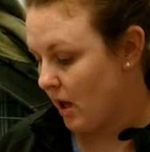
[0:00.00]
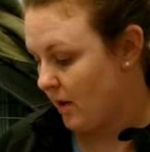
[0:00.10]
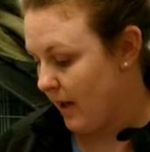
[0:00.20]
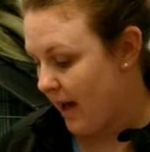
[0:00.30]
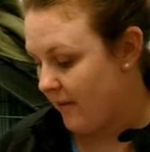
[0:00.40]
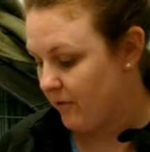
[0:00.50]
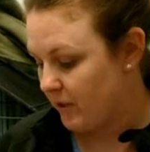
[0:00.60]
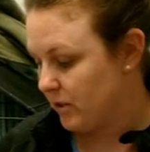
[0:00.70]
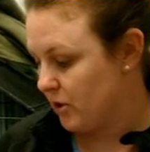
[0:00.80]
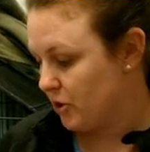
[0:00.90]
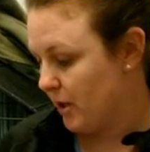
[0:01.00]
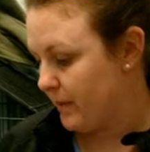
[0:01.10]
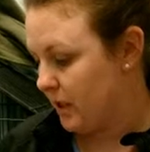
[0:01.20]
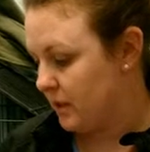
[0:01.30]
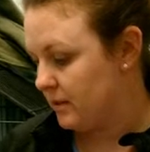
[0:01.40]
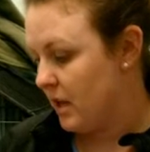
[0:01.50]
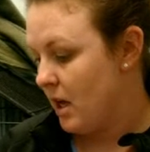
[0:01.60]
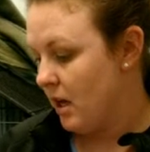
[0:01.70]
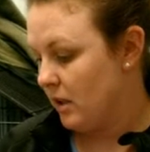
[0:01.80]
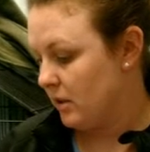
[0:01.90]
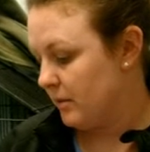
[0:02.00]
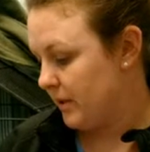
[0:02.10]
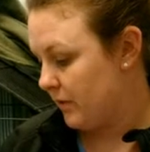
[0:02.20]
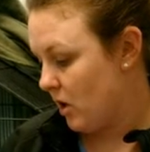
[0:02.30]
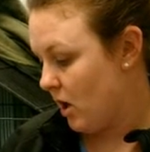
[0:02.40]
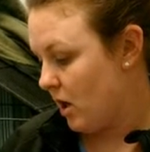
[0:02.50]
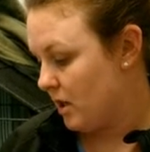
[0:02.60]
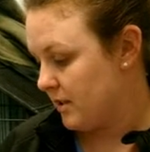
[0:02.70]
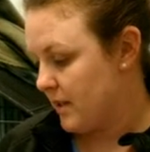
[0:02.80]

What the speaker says: I have Resco trimmers, a little bit of gauze,